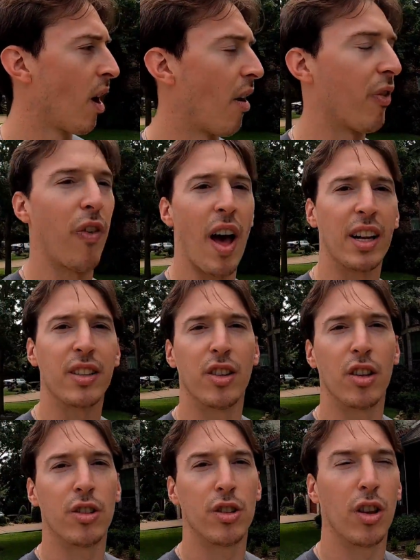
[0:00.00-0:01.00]
effect
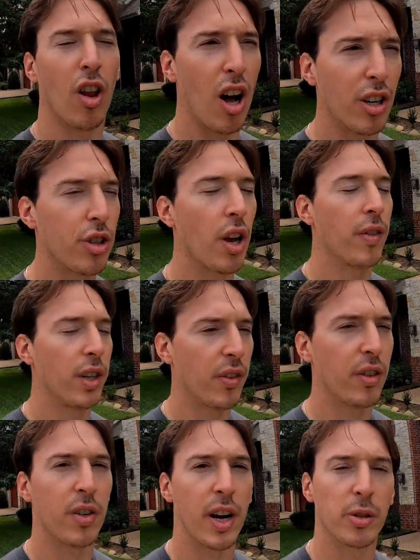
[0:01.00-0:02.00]
in the longevity
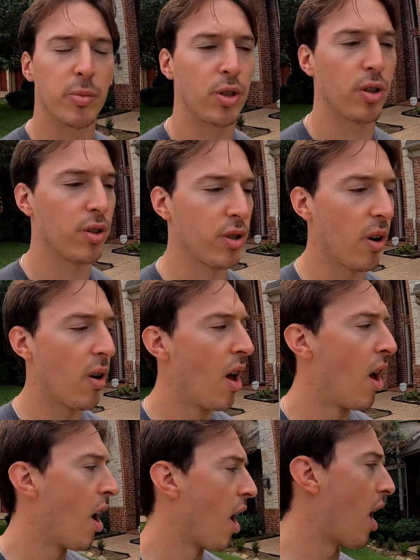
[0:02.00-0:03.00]
of the transmission. So
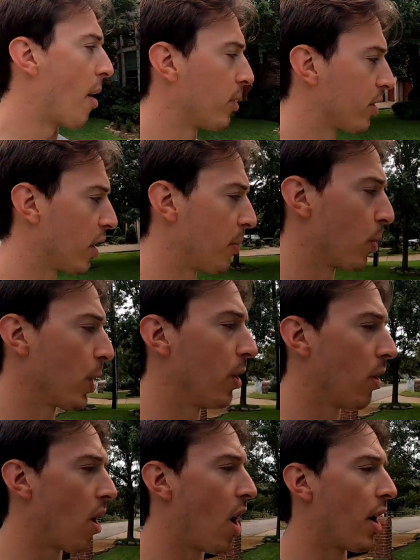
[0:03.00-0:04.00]
I'm just going to bring
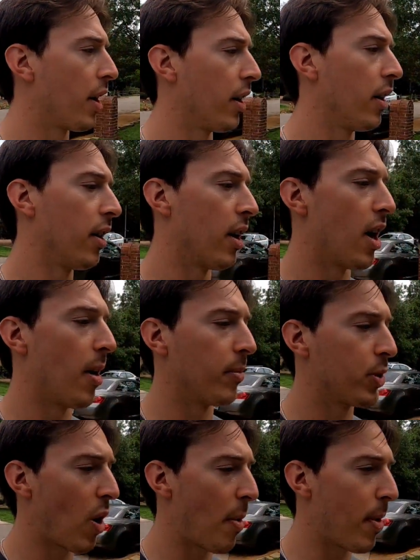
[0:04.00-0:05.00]
you along
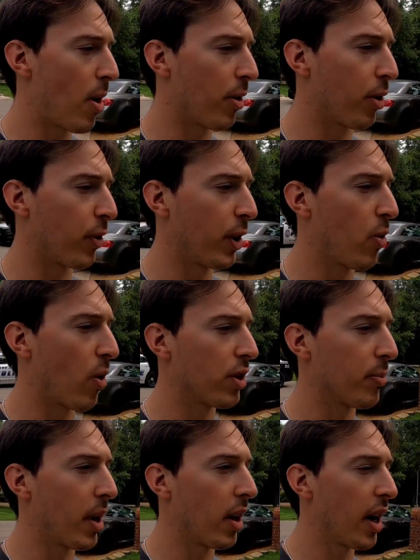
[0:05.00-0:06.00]
to swap out 3
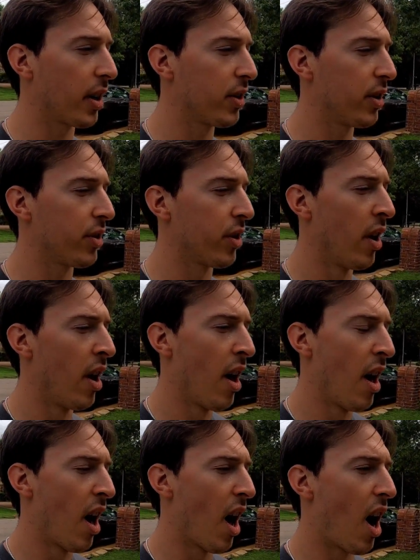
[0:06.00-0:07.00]
quarts of my Lexus.
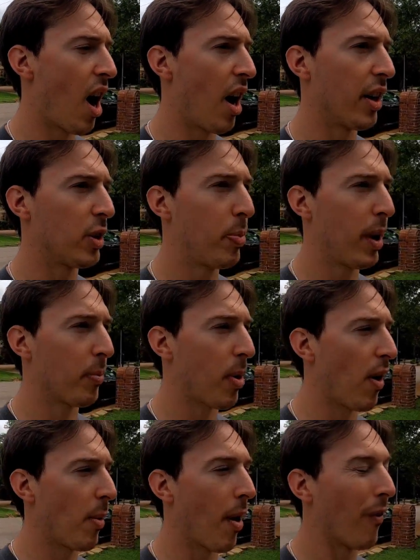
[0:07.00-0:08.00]
It's been
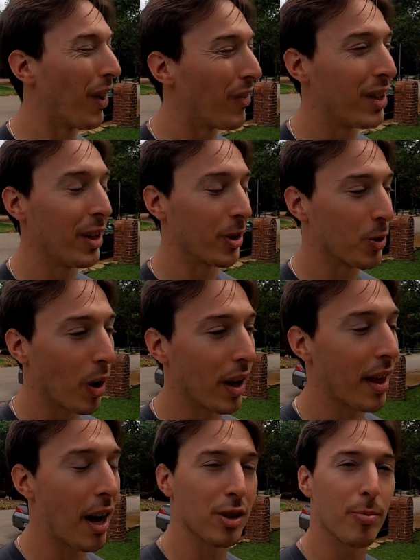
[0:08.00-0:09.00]
probably about 15 or
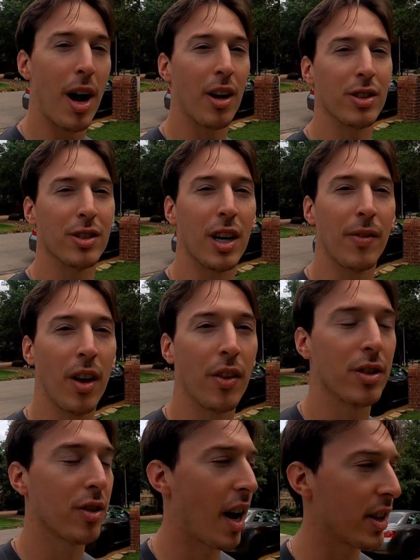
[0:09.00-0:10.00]
20,000 miles since I've
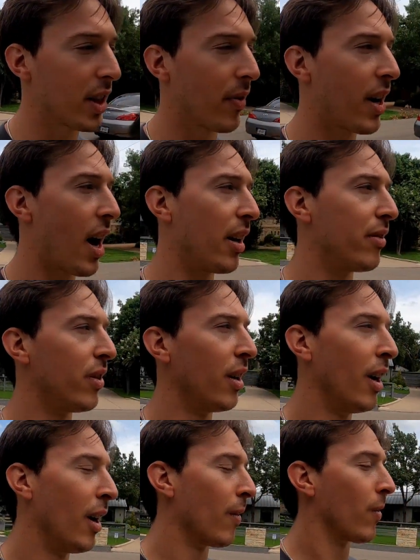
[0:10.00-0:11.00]
done this last. I've kind of
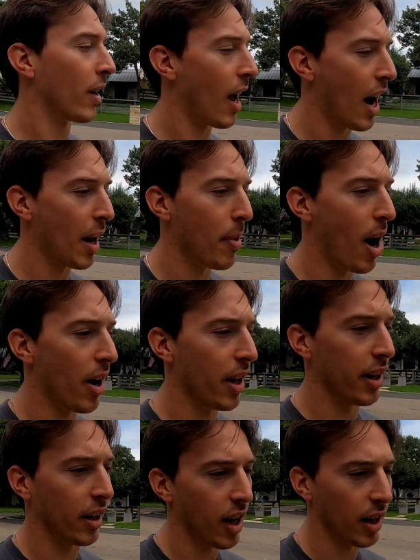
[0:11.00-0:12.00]
forgotten about
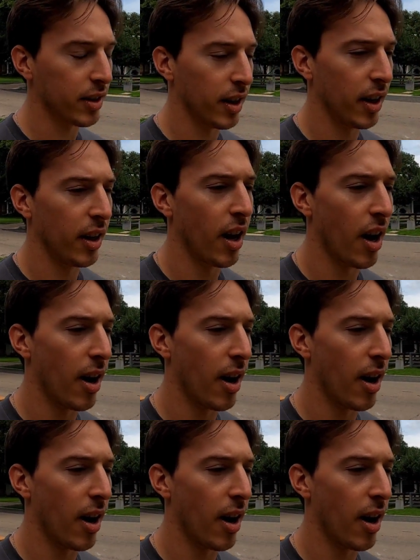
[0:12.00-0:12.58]
it and neglected it,